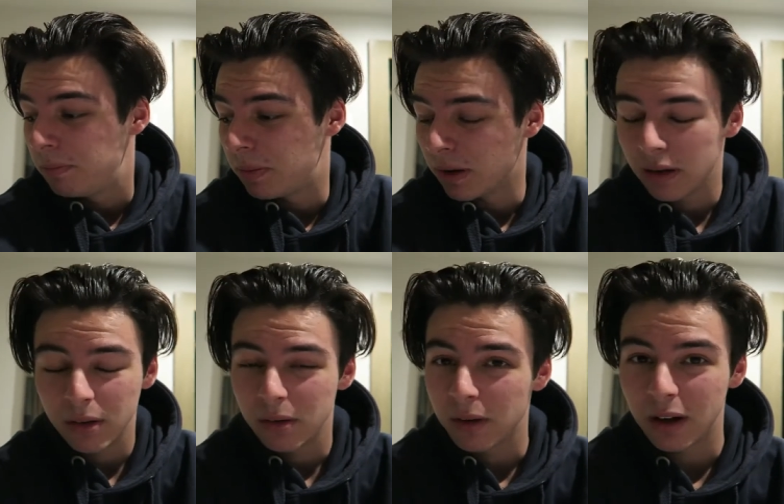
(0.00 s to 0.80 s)
But
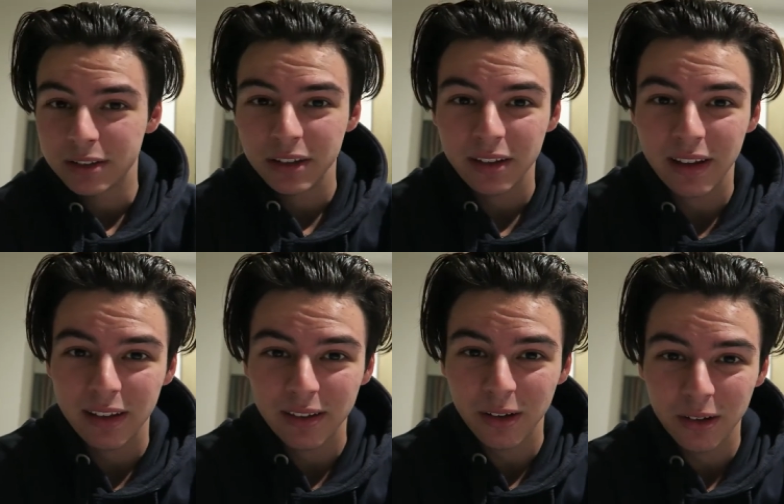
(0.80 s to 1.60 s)
I just
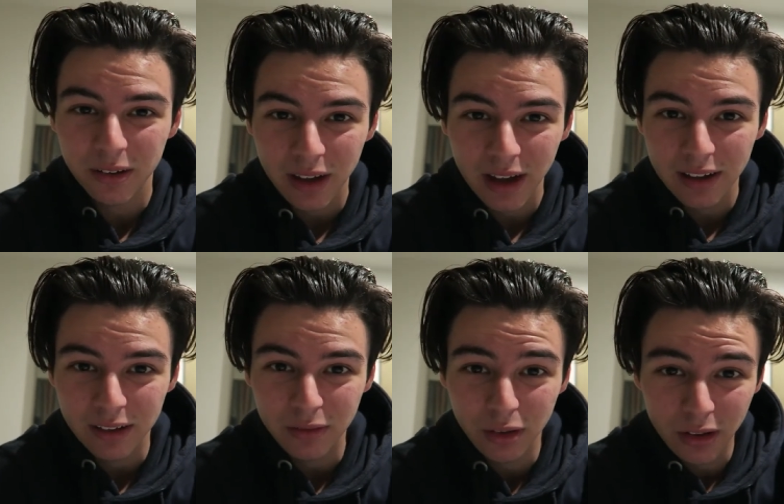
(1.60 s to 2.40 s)
get so scared
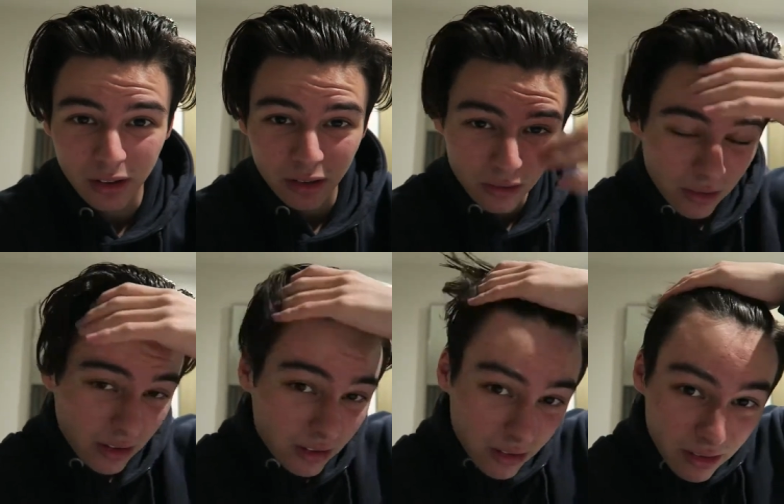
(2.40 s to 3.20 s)
to vlog in the
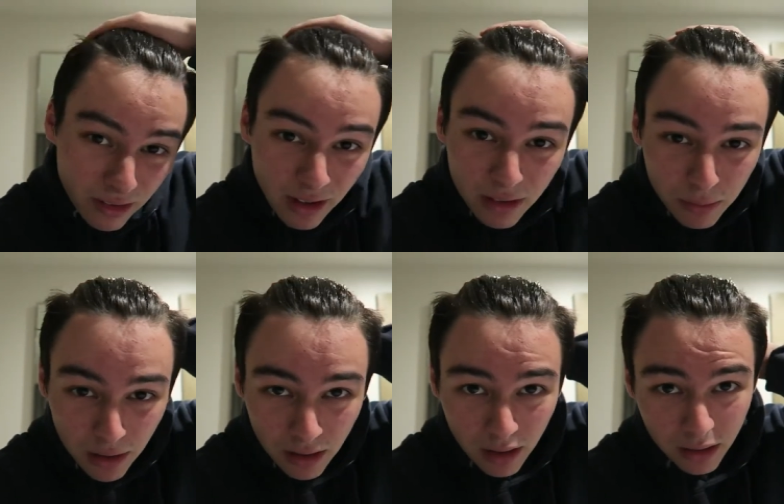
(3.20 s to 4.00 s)
street, so today's my
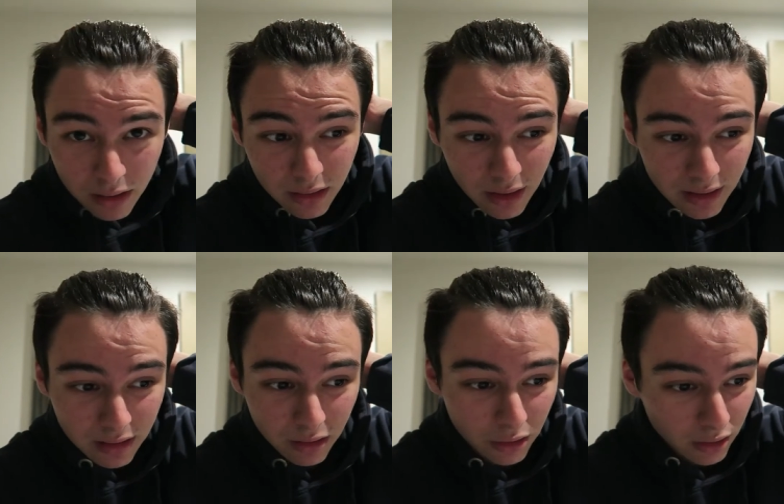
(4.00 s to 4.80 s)
last day
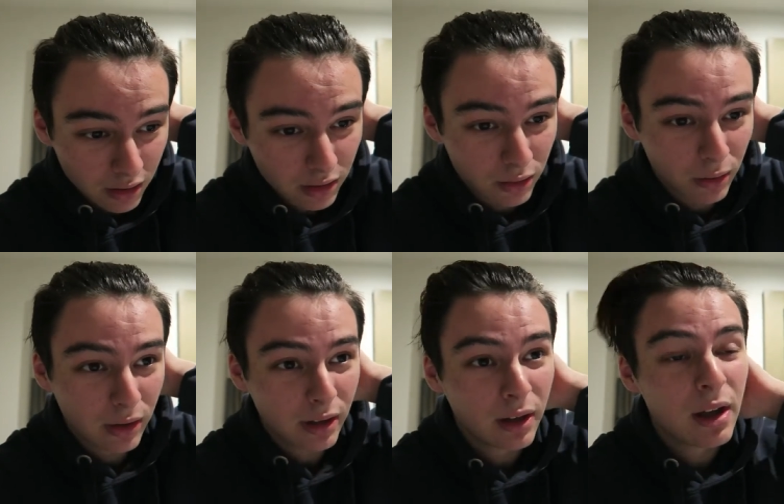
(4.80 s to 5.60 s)
to try and do
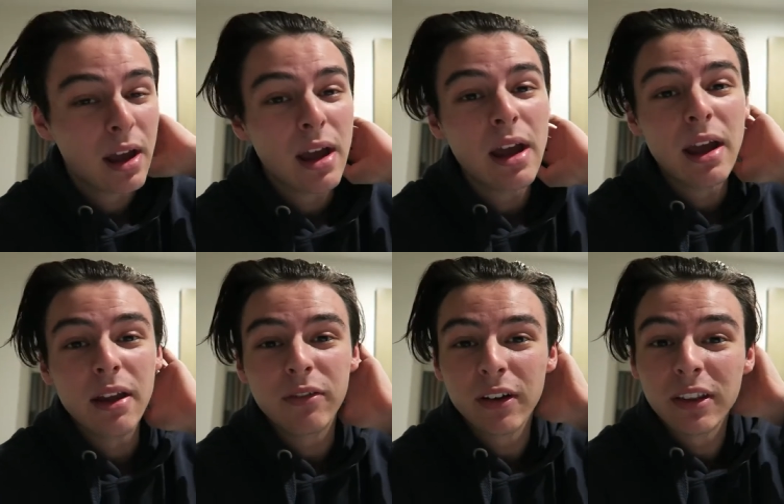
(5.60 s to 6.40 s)
it.
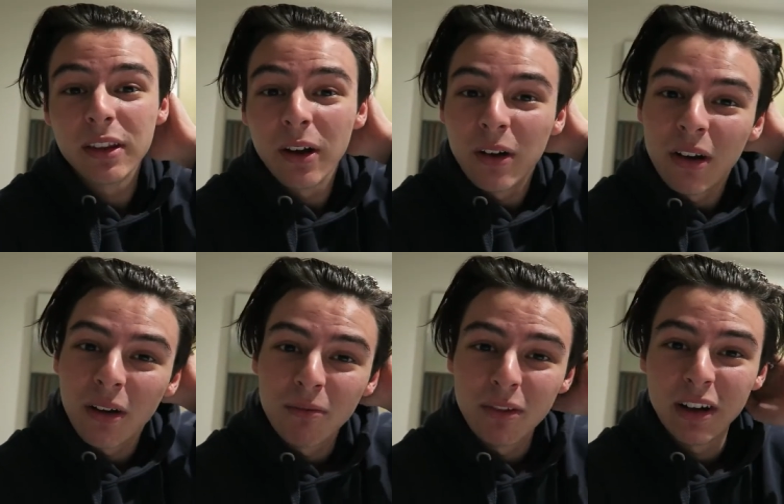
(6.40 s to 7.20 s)
If I don't,
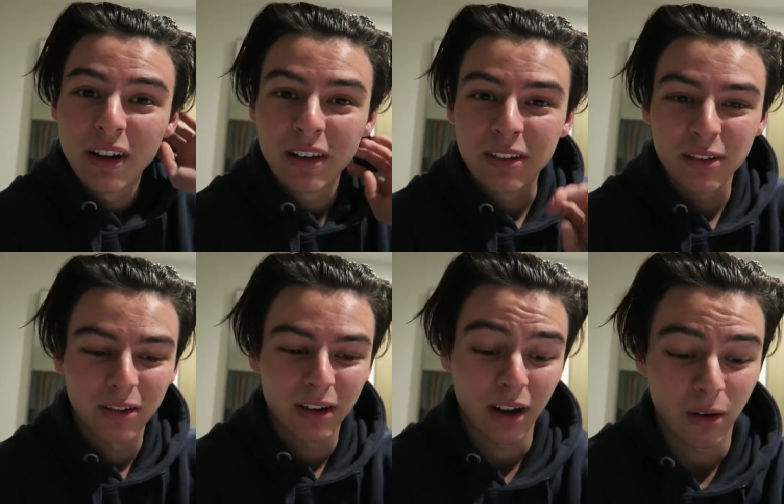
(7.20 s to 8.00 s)
I'm really sorry.